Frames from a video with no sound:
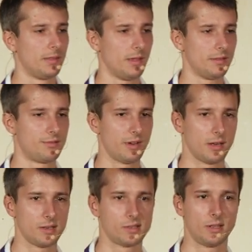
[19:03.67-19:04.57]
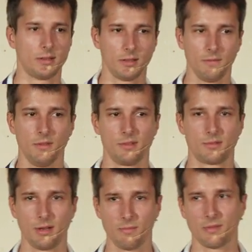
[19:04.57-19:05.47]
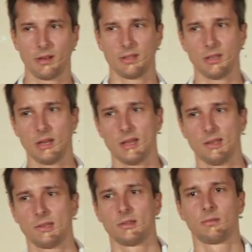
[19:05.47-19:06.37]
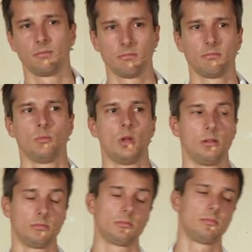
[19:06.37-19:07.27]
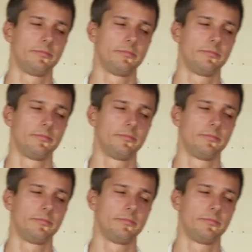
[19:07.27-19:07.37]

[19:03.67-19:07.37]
Now the trick is that if the stream thread dies, well,